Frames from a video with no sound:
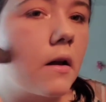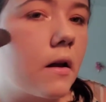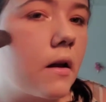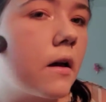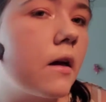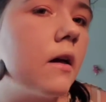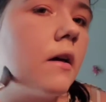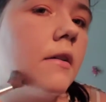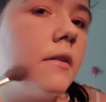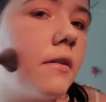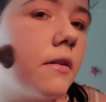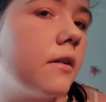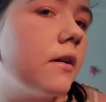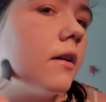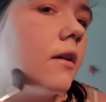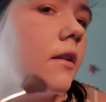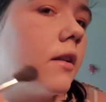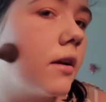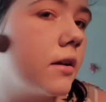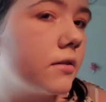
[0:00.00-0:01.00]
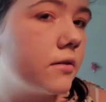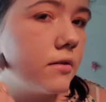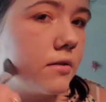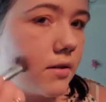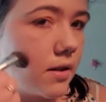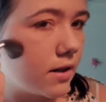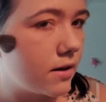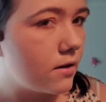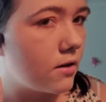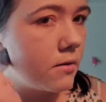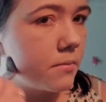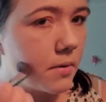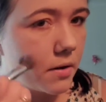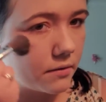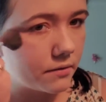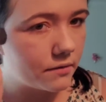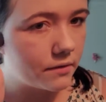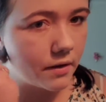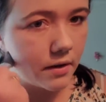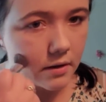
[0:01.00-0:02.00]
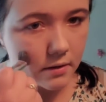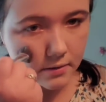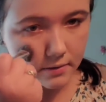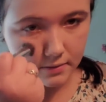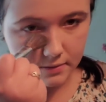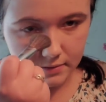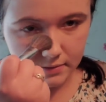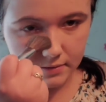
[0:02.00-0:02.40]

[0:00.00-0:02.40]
I like to set on my face.